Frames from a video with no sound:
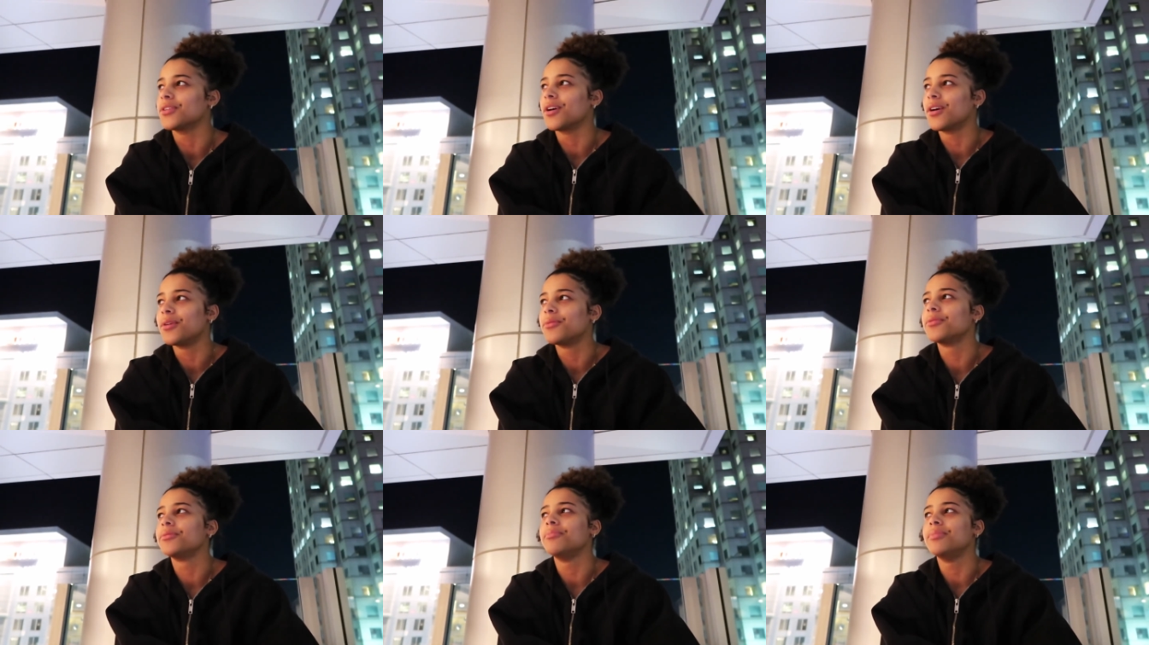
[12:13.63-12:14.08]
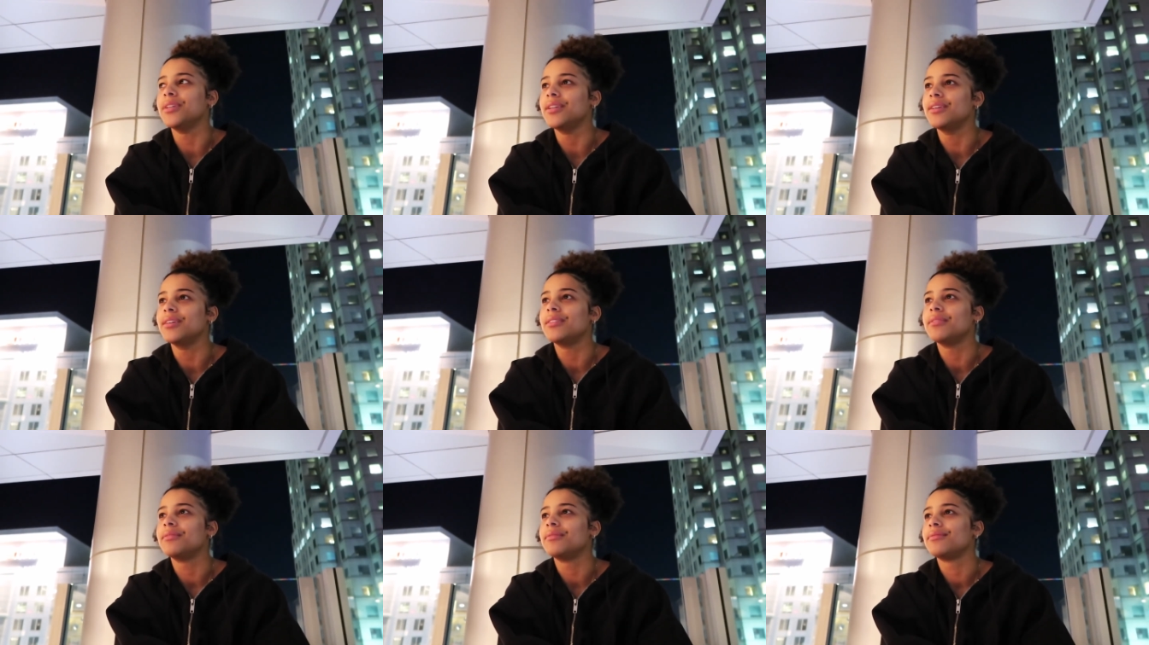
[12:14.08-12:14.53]
y'all
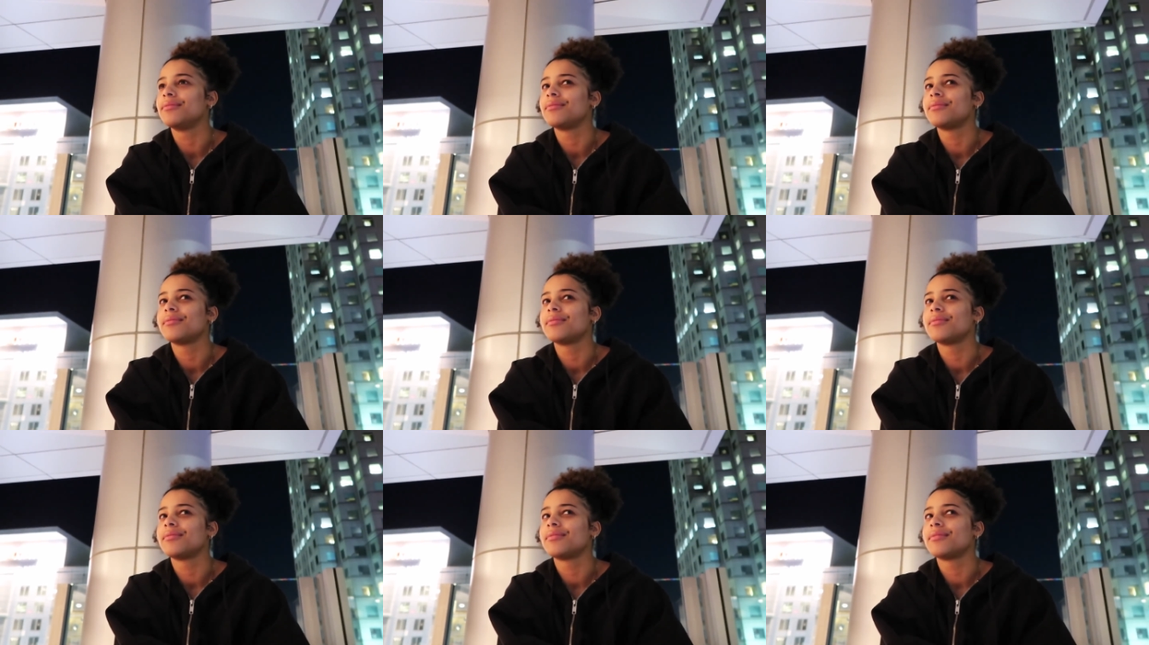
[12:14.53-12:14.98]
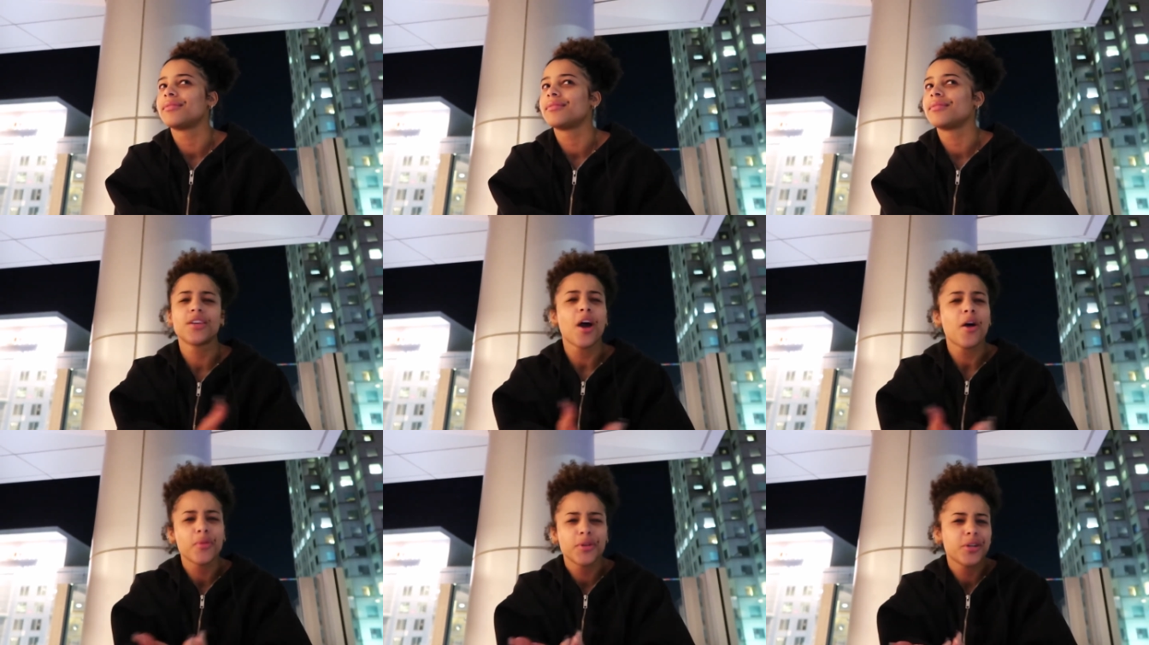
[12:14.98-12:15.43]

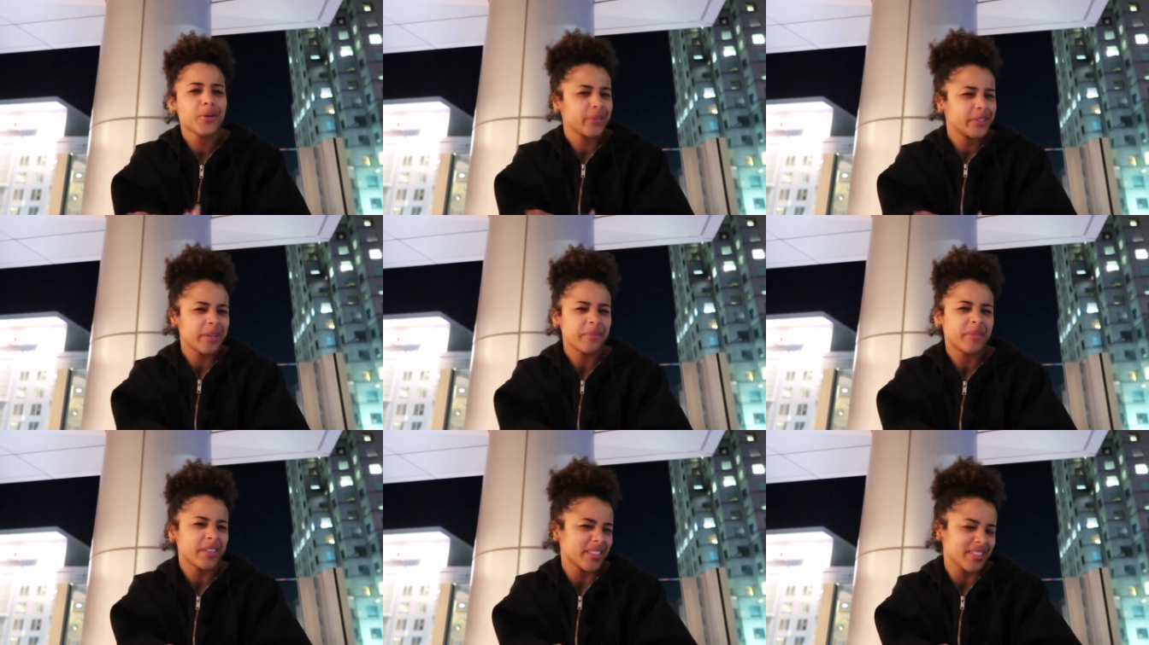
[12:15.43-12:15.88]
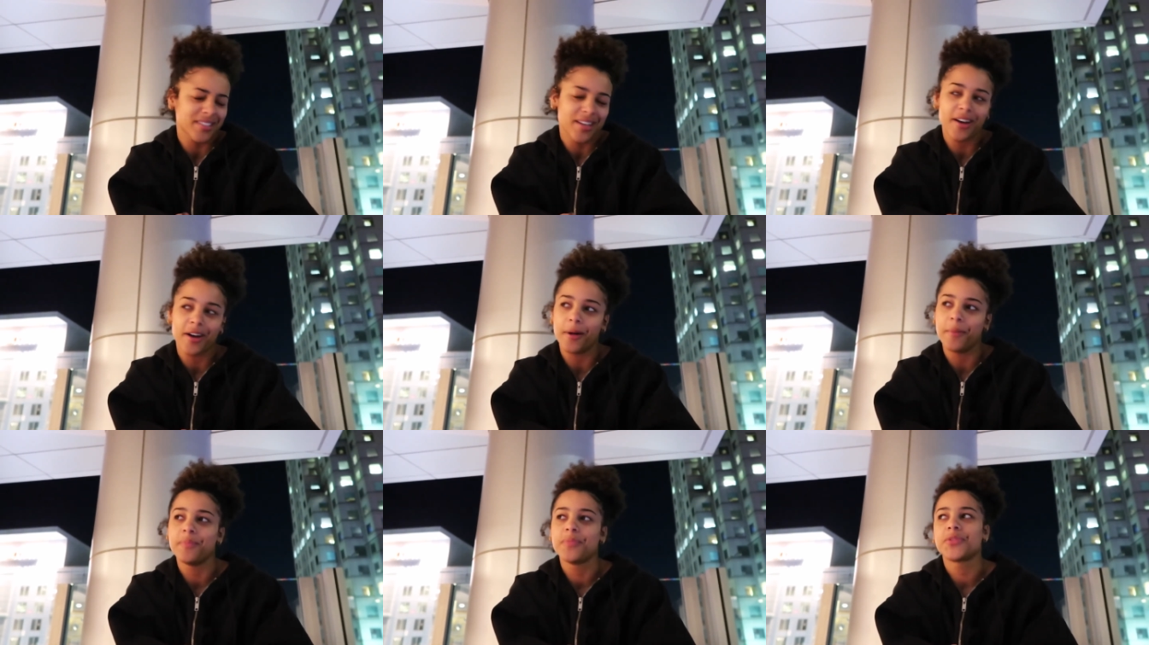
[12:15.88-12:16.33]
would know something is
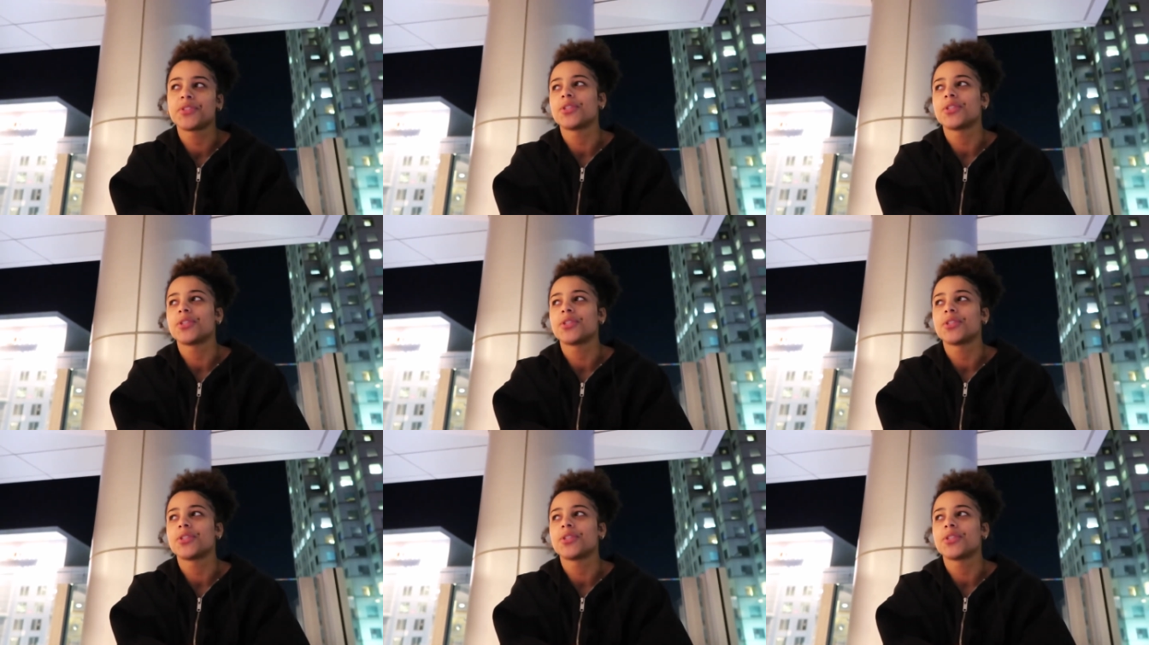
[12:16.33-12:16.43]
up.